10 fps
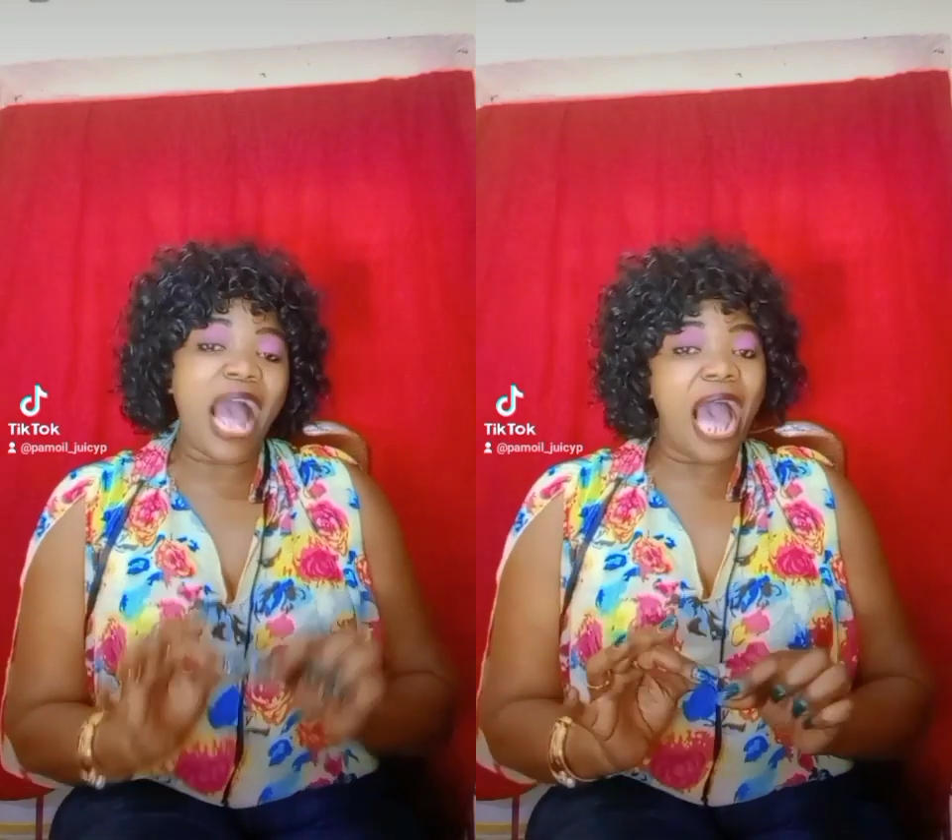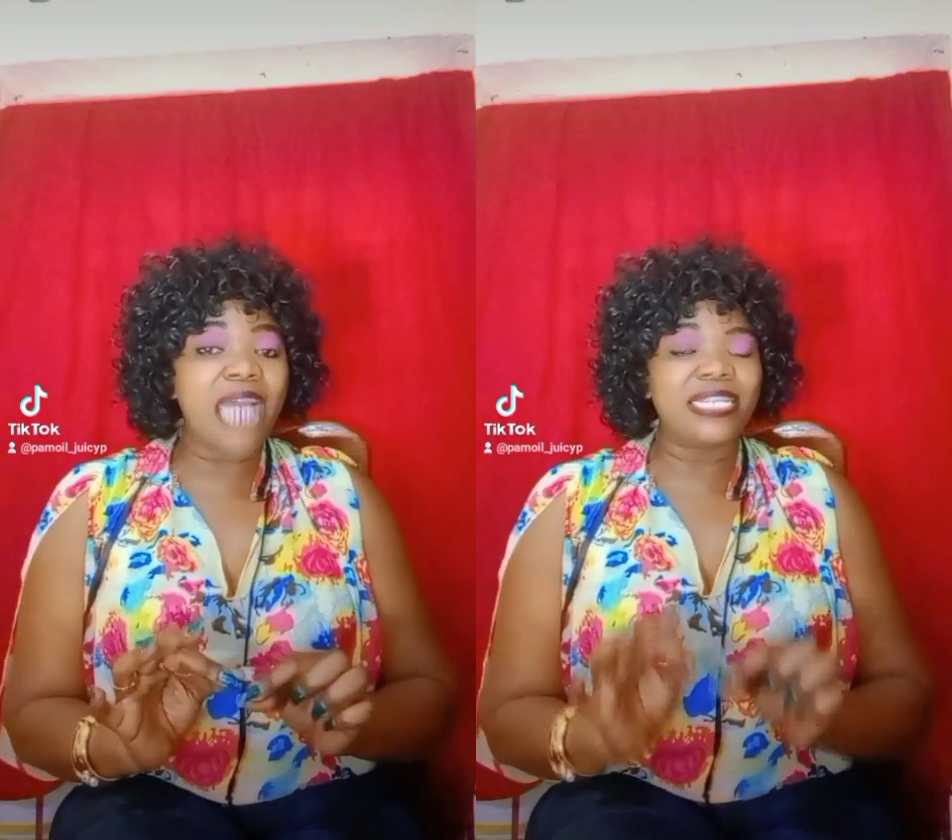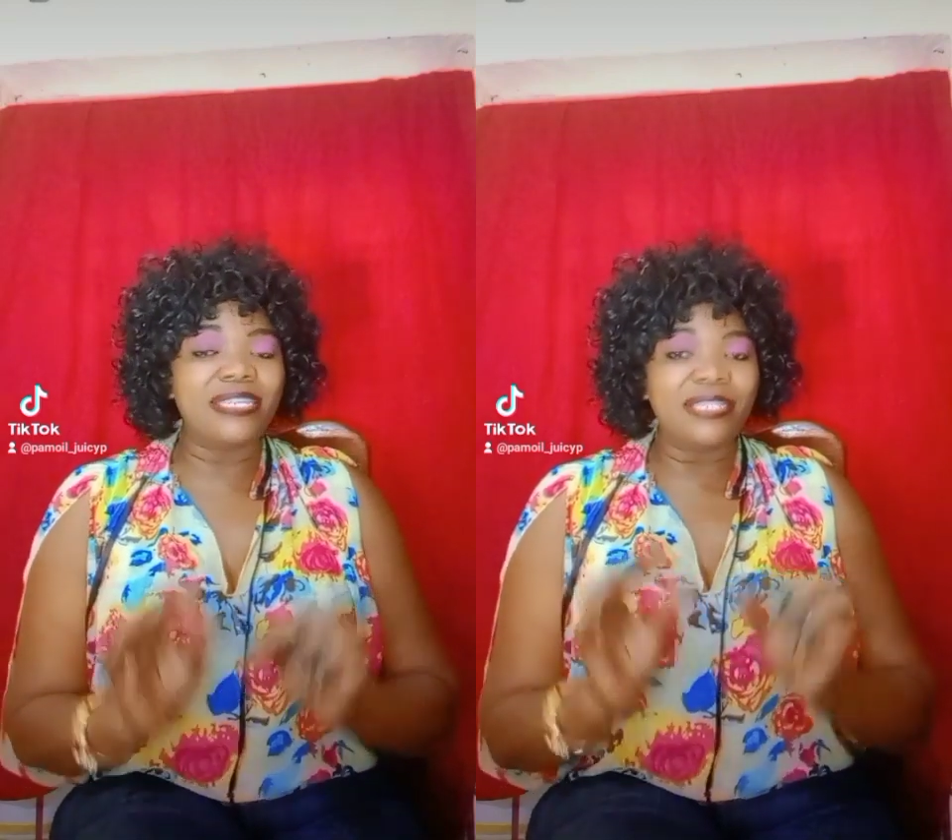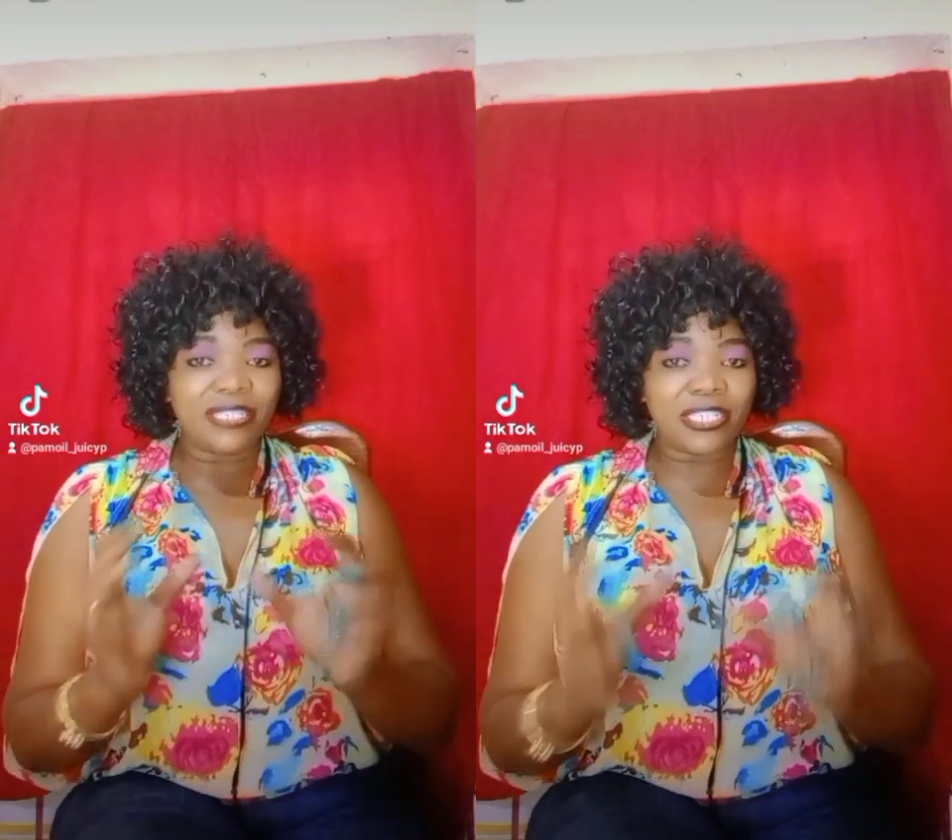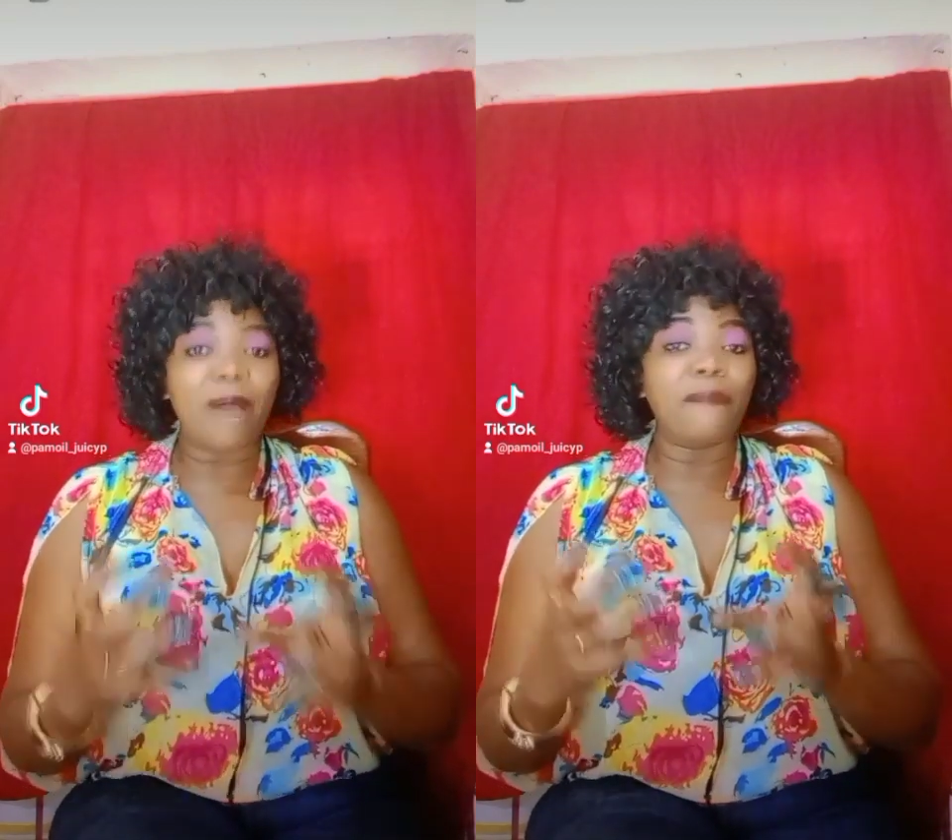add in
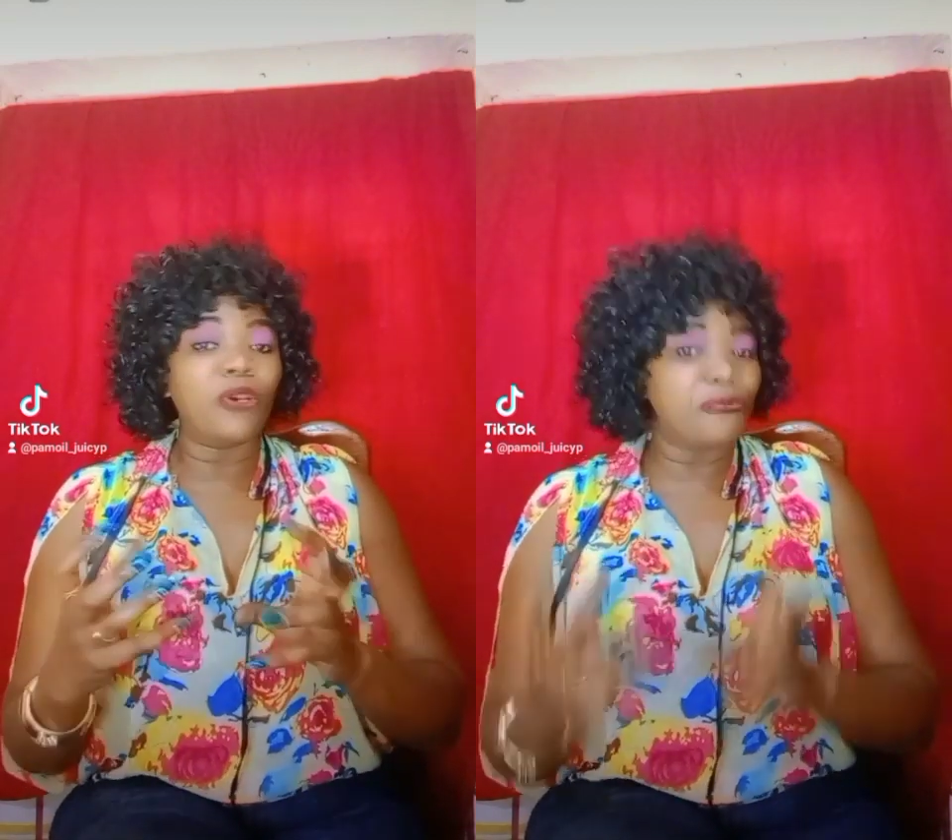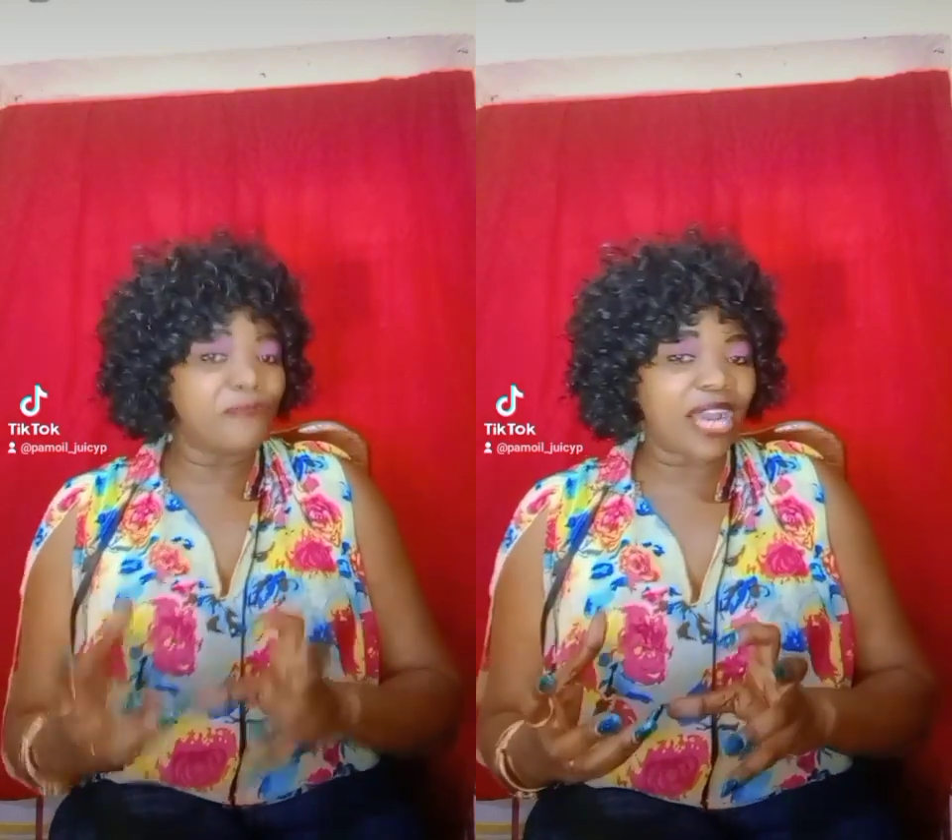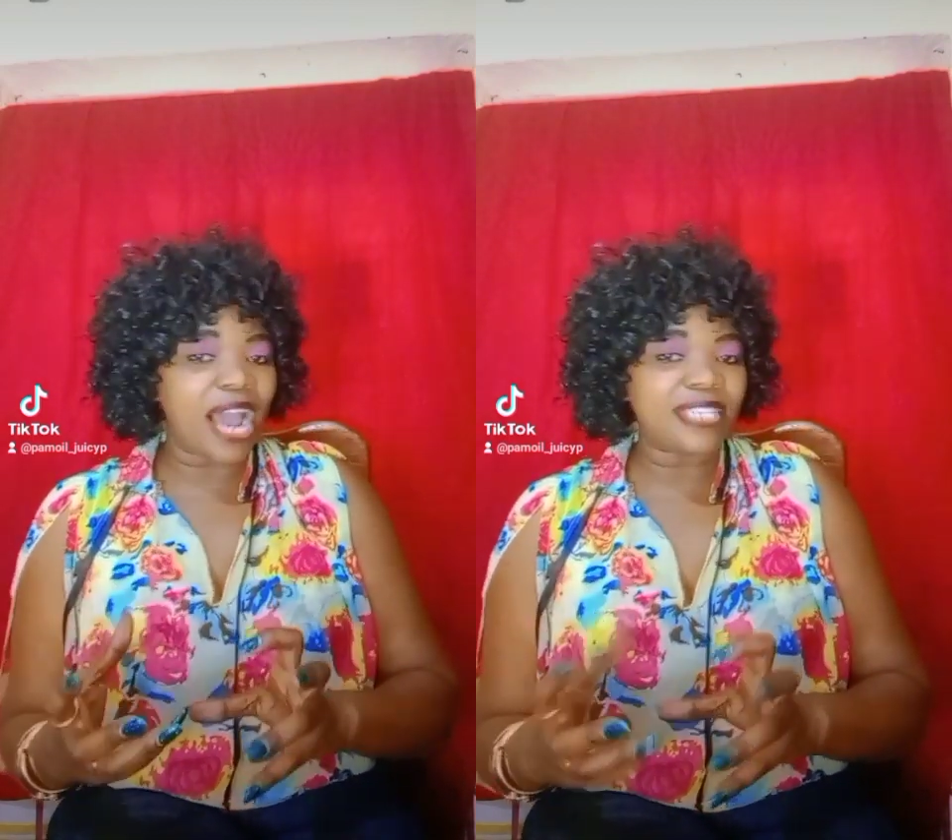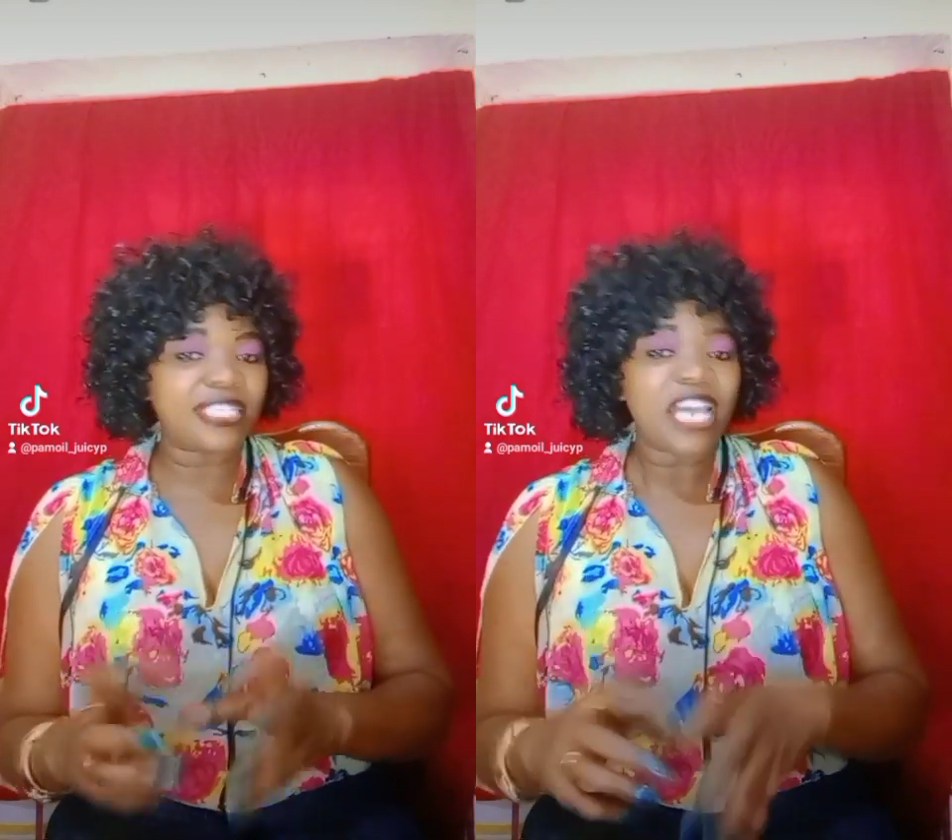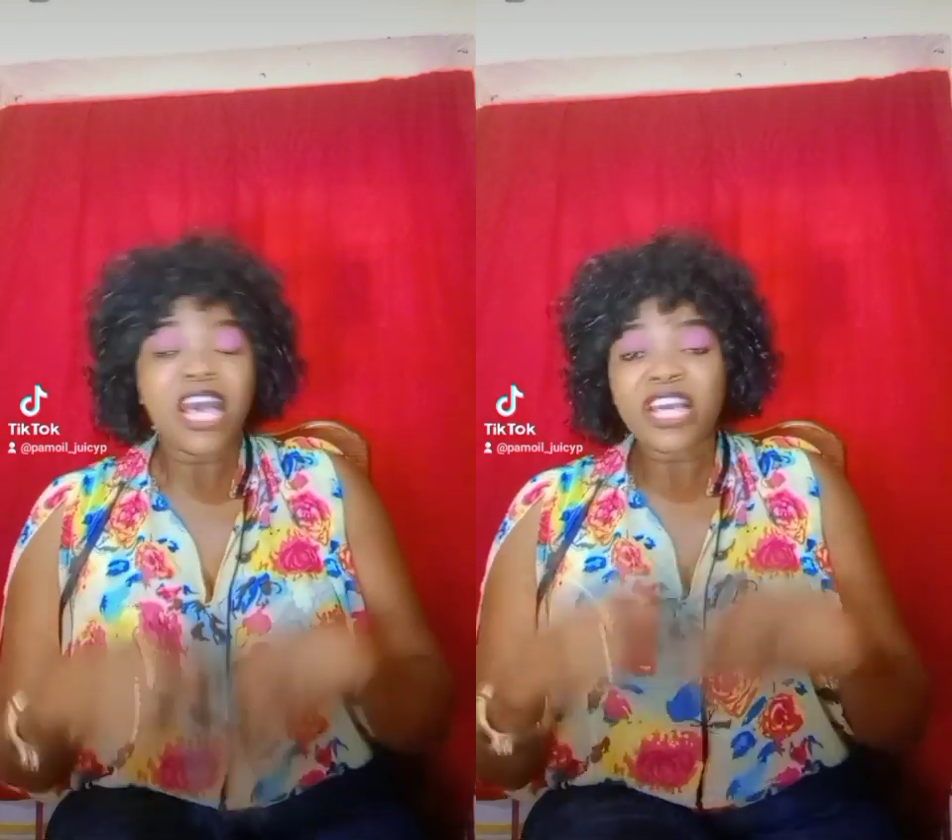some lubricants,